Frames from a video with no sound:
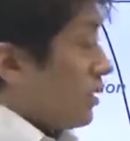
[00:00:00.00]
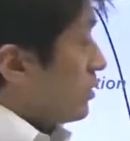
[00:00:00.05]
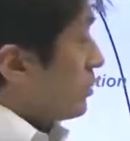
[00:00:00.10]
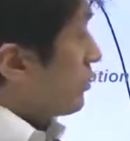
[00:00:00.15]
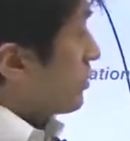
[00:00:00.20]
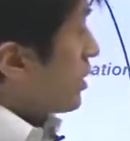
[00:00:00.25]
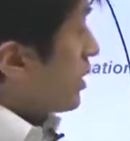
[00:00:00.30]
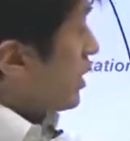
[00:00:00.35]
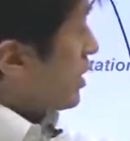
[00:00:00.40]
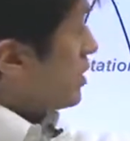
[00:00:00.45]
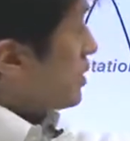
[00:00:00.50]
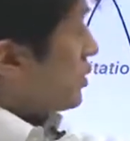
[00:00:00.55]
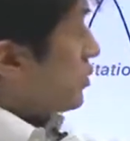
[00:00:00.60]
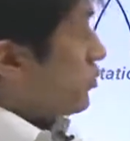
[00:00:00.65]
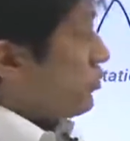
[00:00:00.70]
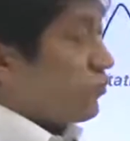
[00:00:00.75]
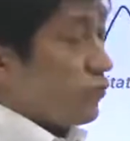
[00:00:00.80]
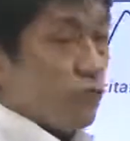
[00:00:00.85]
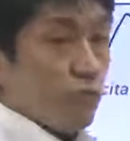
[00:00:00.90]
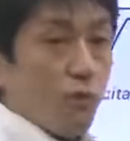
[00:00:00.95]
So these
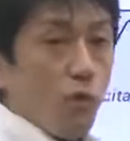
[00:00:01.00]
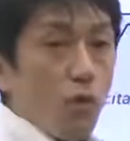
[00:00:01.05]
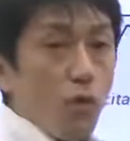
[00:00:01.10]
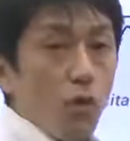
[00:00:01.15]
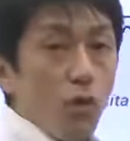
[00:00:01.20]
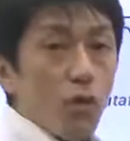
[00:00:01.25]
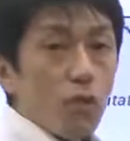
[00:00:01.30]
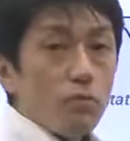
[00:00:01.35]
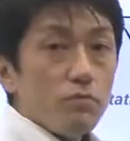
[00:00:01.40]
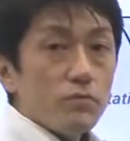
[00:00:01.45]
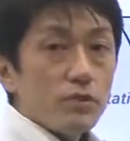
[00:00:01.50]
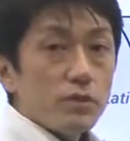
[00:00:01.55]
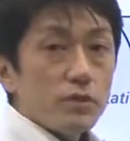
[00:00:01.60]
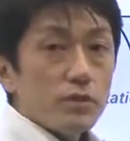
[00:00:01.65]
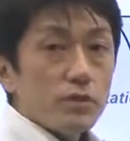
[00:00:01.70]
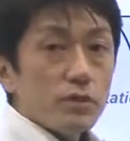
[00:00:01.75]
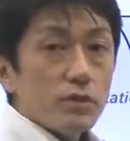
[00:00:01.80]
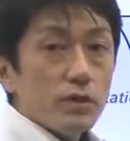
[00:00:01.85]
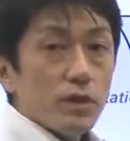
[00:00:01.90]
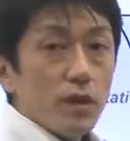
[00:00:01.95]
two
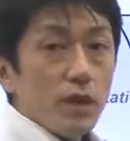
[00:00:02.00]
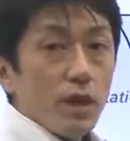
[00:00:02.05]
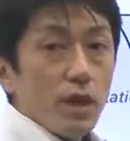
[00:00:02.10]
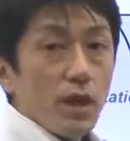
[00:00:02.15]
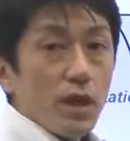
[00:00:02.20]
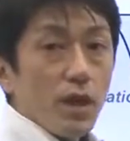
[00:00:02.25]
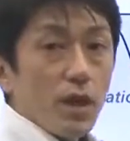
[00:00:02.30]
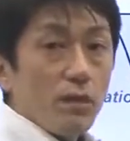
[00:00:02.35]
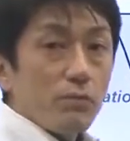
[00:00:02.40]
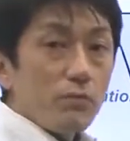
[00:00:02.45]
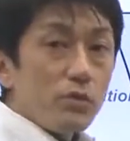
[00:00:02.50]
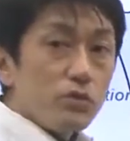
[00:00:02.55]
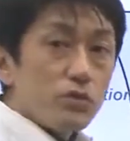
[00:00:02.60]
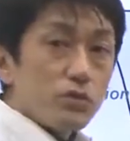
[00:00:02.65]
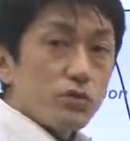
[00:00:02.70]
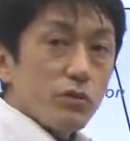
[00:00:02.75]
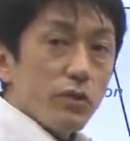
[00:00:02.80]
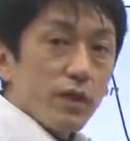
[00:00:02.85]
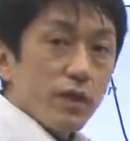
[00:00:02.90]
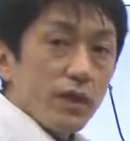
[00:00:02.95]
forms are
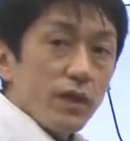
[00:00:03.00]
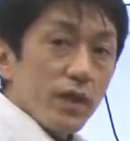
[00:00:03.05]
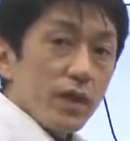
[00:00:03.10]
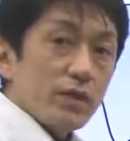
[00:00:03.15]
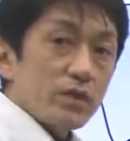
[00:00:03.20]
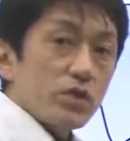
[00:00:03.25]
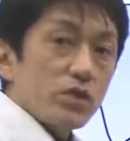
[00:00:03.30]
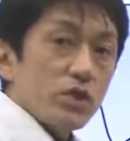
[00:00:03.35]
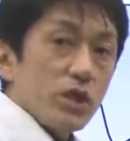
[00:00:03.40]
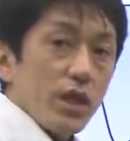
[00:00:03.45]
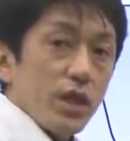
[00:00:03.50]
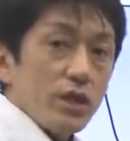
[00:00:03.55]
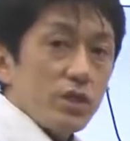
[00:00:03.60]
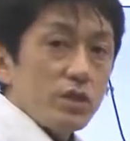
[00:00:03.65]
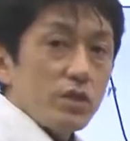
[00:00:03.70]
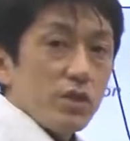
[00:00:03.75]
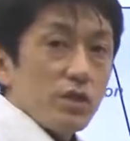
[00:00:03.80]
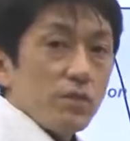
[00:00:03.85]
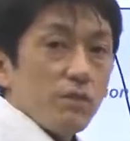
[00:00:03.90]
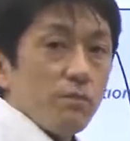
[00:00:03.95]
mutually
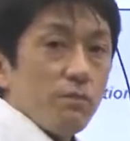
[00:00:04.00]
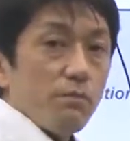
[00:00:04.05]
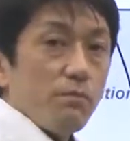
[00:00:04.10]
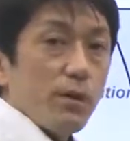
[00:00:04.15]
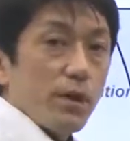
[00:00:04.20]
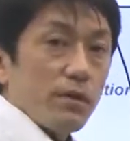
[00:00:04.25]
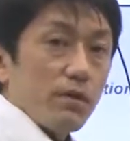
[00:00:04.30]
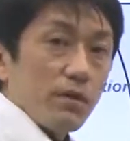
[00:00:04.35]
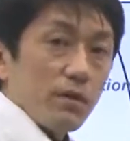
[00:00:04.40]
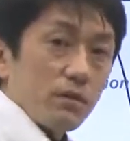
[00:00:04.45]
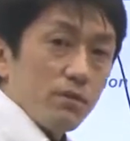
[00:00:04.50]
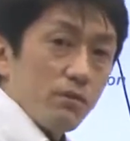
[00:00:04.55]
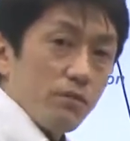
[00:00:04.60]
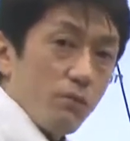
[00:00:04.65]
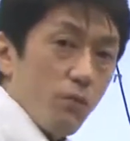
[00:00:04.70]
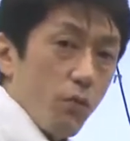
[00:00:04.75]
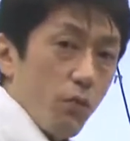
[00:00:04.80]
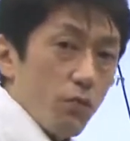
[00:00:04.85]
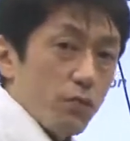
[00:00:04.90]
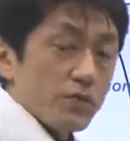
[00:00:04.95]
exchanging back and
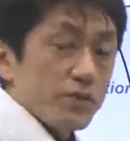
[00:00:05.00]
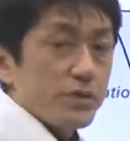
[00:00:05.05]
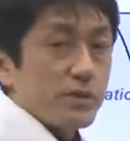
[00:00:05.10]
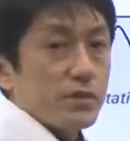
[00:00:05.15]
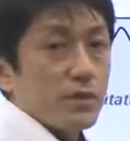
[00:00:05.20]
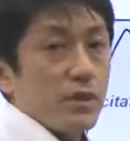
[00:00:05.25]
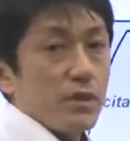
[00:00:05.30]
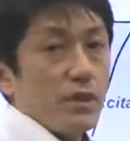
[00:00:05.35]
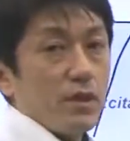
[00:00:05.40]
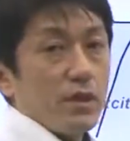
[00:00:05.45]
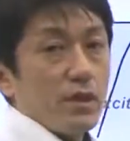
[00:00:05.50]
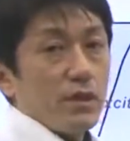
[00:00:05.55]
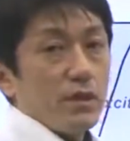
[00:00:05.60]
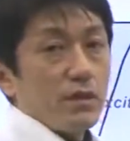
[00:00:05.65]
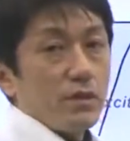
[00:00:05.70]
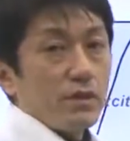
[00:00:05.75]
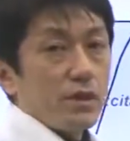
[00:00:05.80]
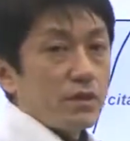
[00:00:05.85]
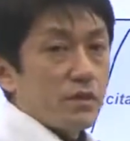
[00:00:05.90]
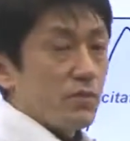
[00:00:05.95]
forth.
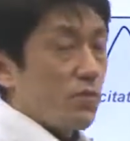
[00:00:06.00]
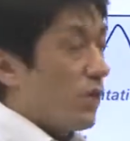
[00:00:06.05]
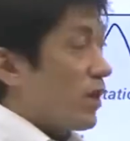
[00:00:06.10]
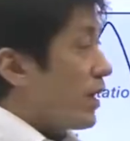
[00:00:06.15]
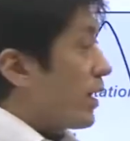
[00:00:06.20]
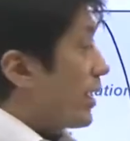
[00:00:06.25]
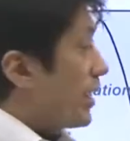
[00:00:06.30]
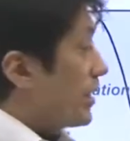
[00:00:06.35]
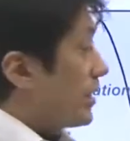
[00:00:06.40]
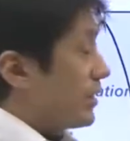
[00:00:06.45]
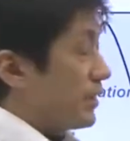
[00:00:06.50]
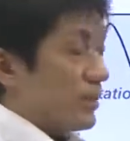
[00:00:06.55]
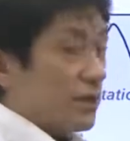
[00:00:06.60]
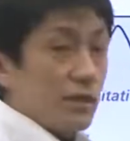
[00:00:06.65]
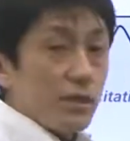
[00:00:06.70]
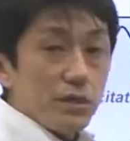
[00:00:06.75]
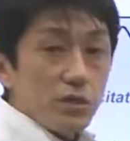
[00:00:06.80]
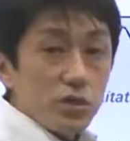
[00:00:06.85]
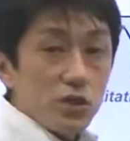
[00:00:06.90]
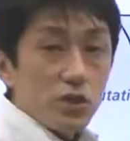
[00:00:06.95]
That's why
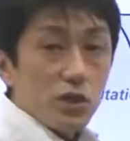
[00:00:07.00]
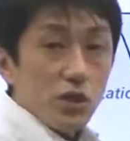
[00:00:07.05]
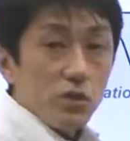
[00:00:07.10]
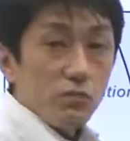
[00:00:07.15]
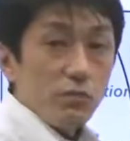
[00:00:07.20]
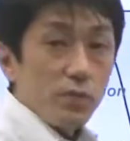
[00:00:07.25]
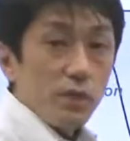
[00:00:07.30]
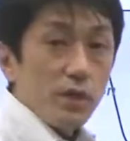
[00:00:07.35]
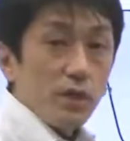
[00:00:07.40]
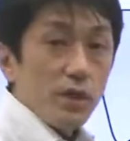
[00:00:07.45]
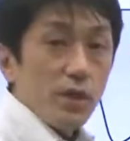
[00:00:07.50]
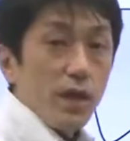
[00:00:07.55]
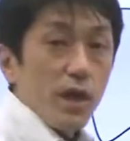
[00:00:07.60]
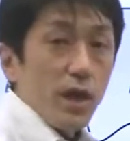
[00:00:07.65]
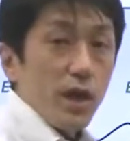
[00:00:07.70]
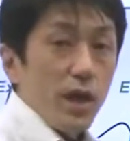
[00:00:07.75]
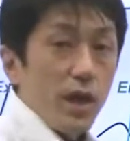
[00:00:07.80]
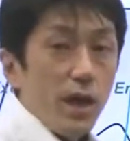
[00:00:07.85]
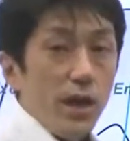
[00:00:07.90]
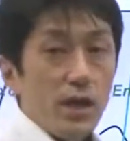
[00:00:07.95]
GFP
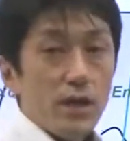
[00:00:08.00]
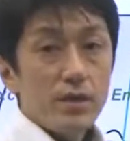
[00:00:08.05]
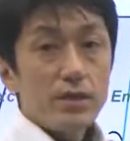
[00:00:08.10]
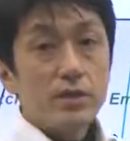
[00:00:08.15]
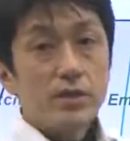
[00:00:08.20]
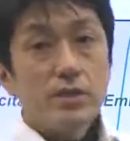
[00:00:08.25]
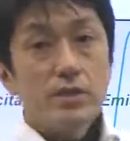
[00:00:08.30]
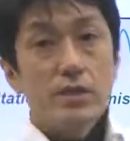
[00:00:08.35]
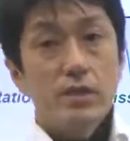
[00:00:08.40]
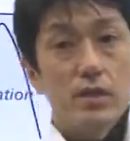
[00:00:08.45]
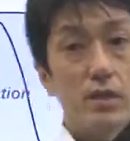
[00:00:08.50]
has